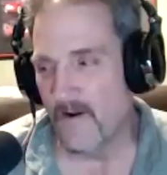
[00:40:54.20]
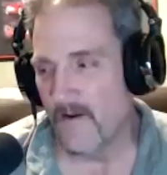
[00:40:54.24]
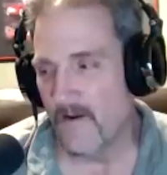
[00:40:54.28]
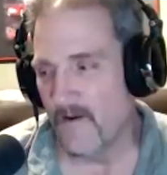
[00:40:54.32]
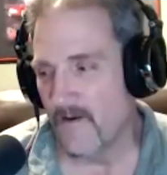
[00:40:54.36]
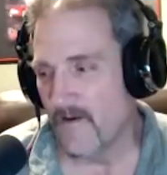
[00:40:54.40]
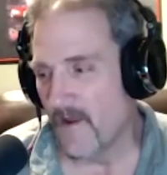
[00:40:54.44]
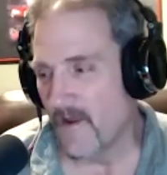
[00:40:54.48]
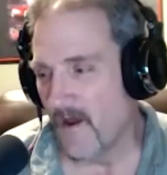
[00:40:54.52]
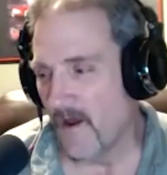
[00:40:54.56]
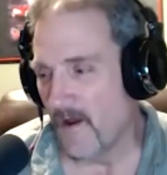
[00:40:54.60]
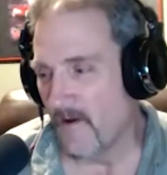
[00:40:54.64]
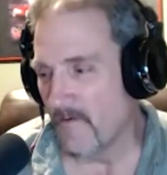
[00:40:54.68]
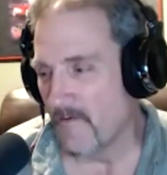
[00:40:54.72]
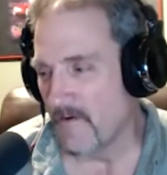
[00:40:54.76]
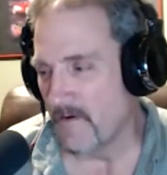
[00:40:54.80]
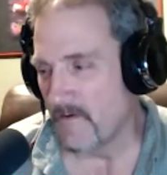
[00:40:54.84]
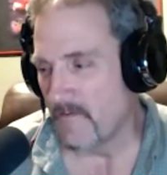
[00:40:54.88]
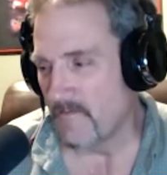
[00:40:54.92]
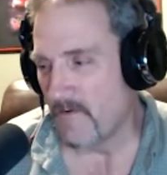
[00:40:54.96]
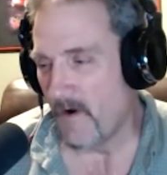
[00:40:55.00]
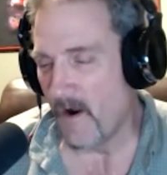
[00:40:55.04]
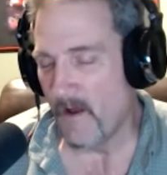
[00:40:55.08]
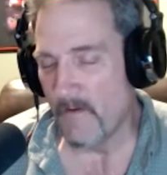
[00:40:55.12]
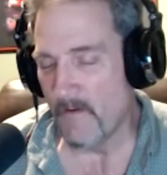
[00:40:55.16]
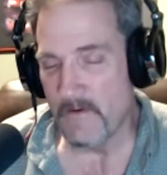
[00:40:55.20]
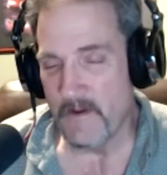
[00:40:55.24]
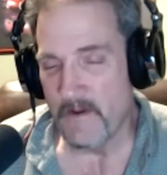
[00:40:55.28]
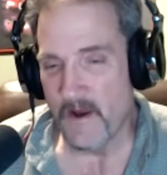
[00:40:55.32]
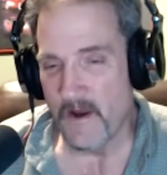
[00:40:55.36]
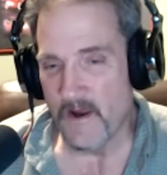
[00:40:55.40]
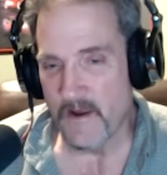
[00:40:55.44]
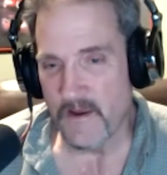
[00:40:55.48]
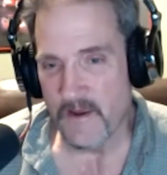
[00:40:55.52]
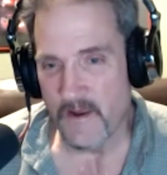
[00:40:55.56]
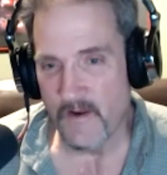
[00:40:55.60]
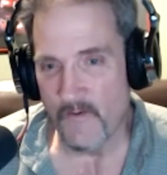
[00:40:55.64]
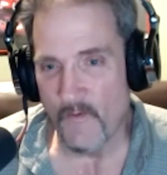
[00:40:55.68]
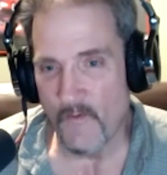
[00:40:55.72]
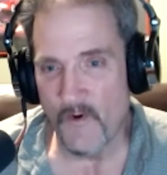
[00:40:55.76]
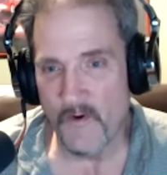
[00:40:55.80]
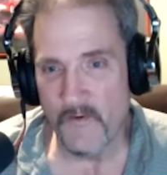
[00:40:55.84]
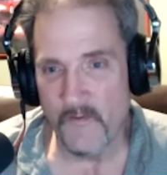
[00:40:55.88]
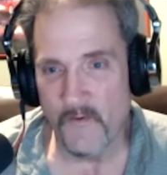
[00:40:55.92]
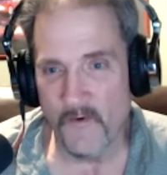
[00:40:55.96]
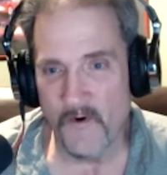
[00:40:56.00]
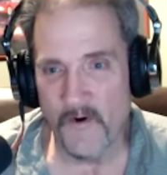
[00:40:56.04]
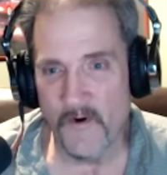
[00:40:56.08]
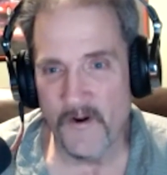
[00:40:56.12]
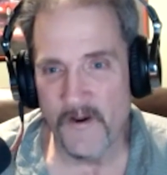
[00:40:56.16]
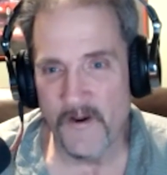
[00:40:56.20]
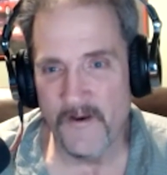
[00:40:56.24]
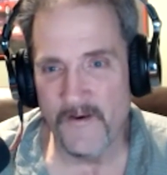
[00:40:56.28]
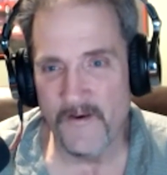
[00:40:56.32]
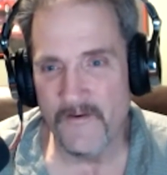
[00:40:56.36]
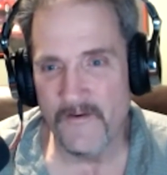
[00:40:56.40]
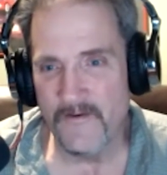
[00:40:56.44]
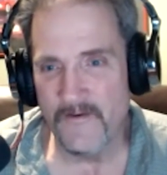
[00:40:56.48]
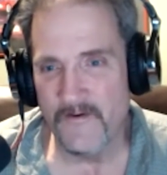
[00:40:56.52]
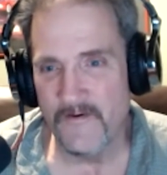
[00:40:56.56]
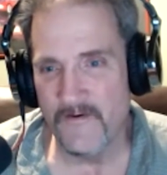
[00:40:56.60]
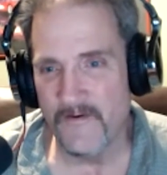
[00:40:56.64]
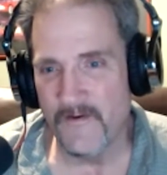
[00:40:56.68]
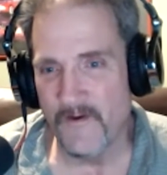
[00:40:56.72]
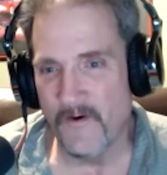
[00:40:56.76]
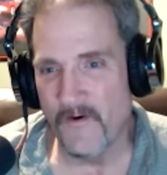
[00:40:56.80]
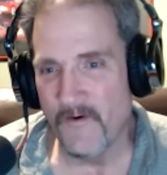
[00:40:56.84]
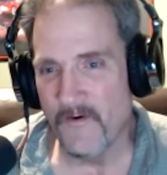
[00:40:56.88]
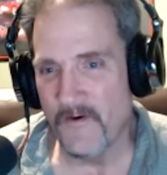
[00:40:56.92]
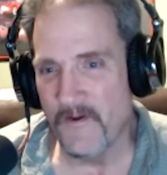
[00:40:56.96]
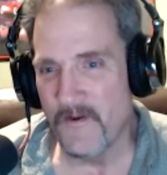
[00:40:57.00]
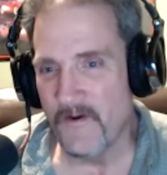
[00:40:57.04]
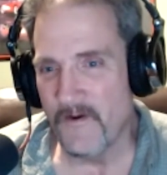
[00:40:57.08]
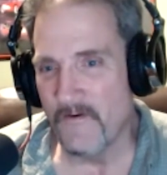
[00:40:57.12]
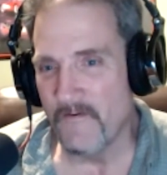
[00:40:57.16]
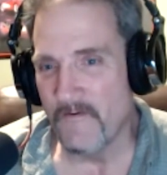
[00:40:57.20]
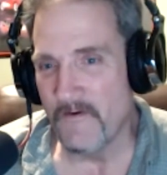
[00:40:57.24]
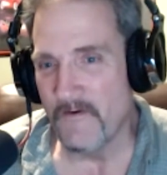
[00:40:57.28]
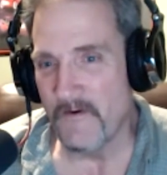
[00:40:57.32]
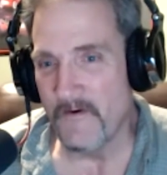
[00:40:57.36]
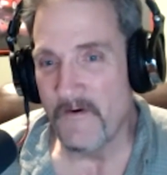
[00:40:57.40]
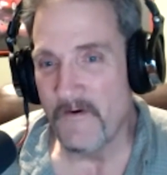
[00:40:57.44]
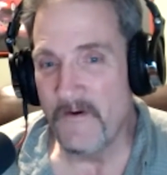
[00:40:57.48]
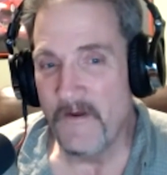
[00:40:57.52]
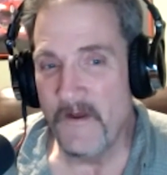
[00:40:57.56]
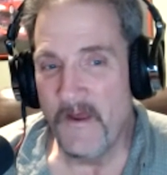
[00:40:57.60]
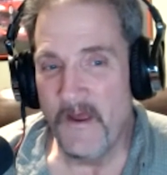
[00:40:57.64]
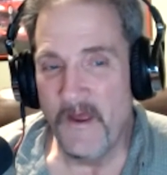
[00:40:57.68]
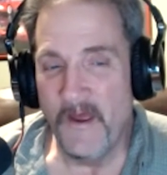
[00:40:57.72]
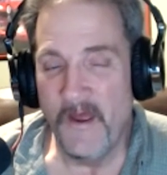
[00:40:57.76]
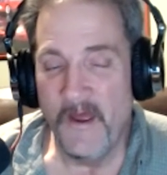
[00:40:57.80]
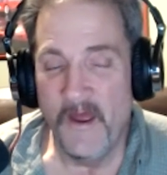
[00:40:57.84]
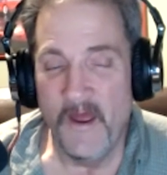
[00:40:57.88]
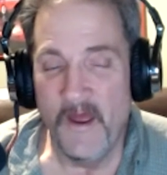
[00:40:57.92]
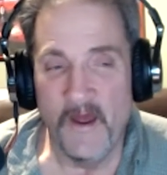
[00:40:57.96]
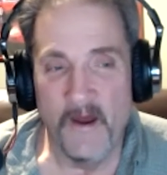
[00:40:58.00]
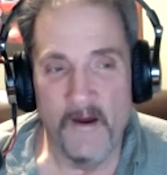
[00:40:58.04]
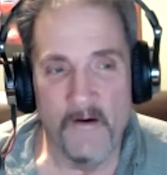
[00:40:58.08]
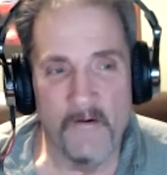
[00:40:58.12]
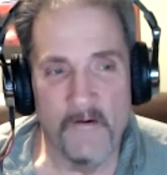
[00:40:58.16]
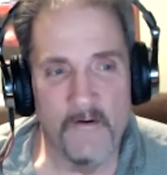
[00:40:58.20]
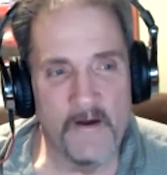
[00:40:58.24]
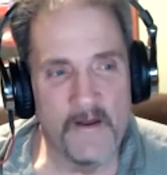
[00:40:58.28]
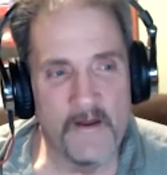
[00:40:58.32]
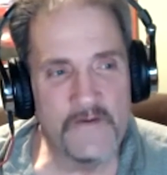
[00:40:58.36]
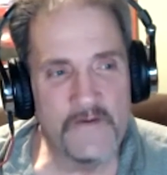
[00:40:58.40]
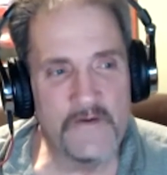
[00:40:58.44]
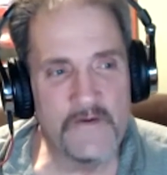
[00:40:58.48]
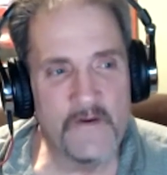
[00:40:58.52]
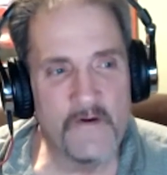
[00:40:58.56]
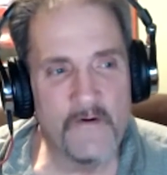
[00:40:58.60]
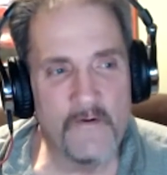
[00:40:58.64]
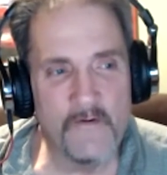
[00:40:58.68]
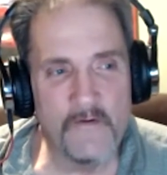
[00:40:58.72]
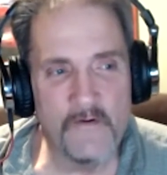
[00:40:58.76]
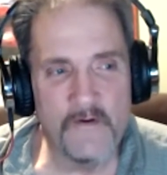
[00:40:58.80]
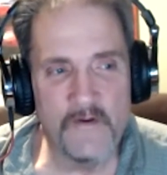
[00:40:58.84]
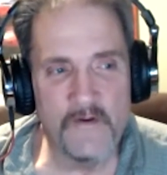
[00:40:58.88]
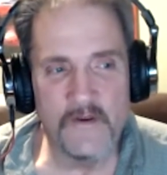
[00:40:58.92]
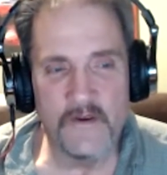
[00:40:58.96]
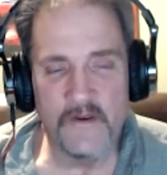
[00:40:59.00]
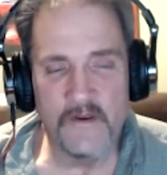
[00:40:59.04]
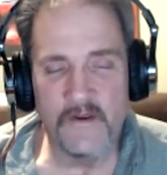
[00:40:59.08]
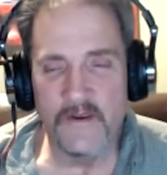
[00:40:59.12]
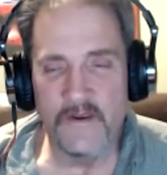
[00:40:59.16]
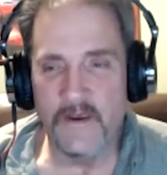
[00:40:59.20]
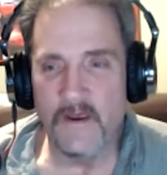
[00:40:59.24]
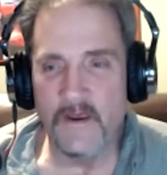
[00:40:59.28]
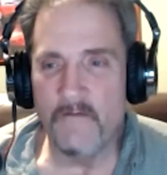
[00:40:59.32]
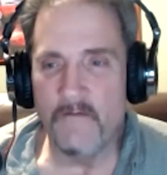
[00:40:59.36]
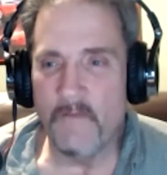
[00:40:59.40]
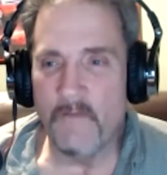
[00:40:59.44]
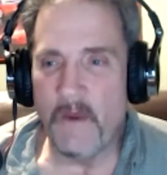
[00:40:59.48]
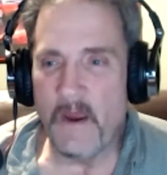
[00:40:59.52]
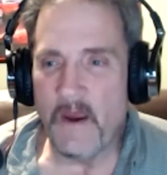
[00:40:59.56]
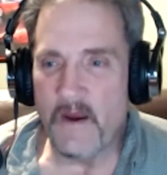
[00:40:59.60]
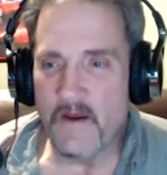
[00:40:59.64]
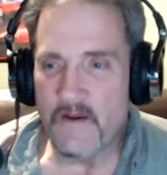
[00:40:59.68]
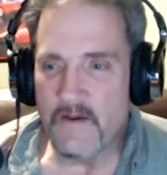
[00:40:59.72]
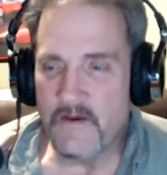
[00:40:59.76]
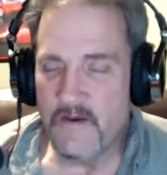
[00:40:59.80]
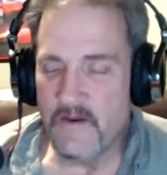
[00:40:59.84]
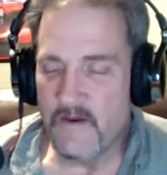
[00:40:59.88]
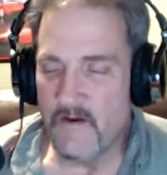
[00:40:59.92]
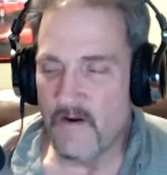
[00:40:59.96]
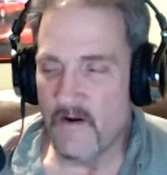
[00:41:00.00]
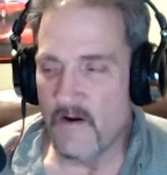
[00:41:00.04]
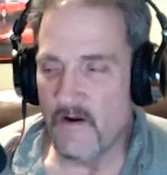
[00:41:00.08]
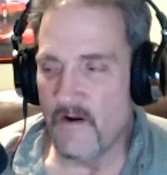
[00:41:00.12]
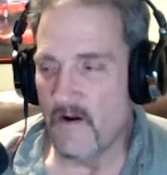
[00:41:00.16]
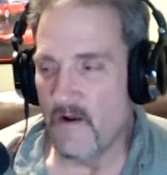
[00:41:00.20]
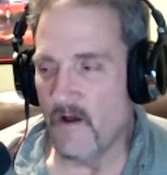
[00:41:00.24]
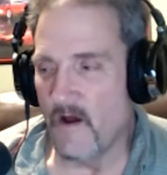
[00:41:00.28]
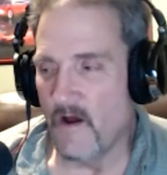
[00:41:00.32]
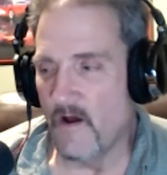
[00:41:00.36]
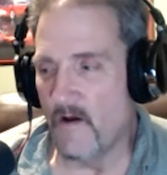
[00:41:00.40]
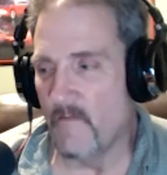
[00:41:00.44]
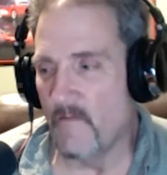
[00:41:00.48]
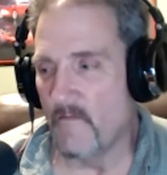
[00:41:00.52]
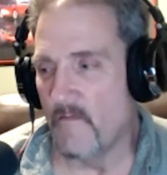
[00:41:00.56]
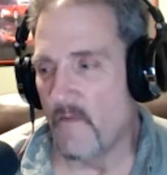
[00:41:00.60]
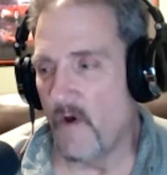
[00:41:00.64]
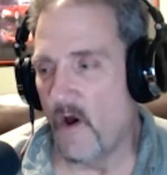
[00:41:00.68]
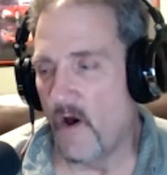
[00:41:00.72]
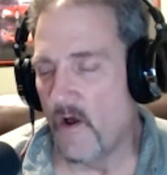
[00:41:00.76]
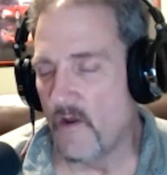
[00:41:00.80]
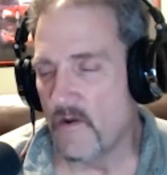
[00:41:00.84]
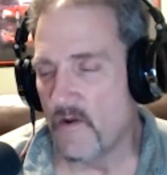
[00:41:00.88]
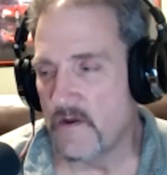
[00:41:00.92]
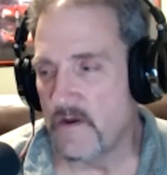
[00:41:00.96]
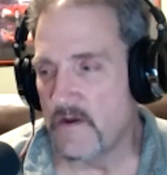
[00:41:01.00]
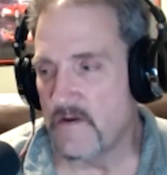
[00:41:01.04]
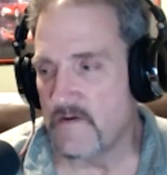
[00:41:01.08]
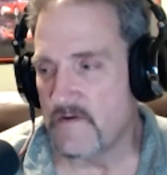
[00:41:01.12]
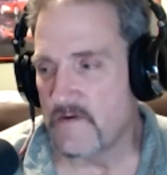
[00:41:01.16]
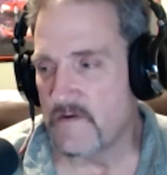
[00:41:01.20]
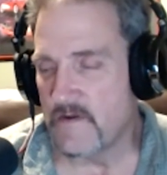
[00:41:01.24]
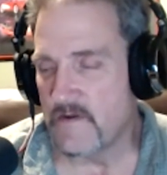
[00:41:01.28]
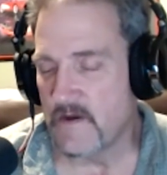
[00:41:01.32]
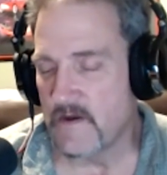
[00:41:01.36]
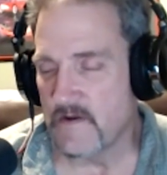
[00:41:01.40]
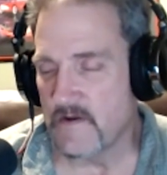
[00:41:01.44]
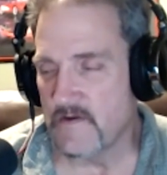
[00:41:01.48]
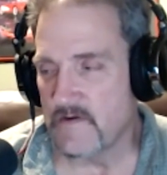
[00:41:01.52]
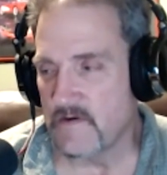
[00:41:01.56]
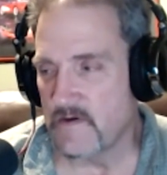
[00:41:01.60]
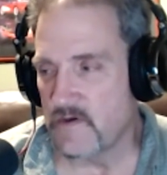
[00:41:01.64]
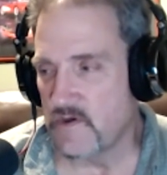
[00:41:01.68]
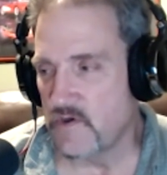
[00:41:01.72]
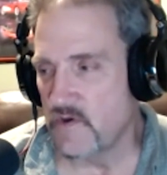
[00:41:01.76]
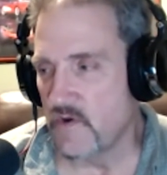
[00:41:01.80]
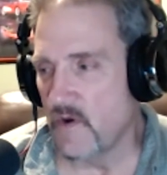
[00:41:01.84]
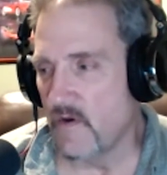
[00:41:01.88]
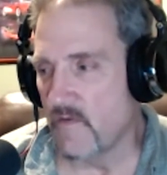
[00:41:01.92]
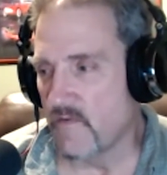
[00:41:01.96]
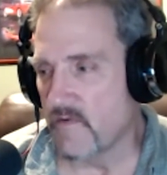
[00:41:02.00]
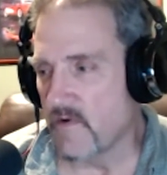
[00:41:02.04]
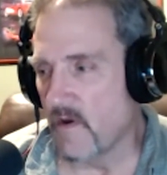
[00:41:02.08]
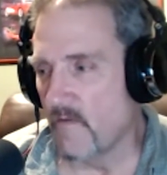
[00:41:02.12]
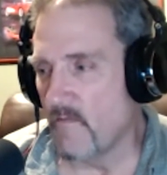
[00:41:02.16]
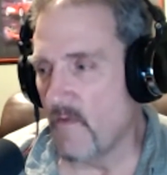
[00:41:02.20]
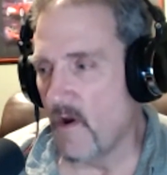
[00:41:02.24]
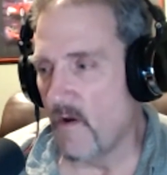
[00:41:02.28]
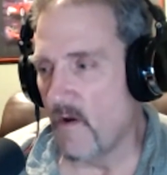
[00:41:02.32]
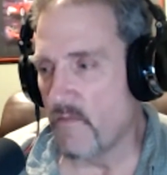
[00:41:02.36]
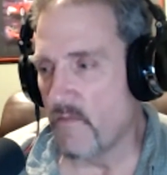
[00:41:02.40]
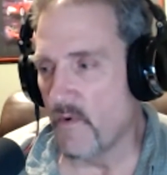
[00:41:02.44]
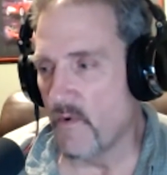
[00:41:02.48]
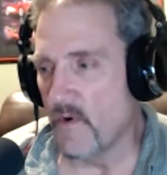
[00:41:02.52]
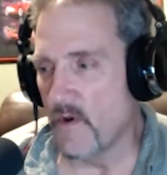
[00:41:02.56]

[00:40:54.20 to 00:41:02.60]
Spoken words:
and I would probably not get one word in through the whole interview. So, getting back to your all these things that you have come up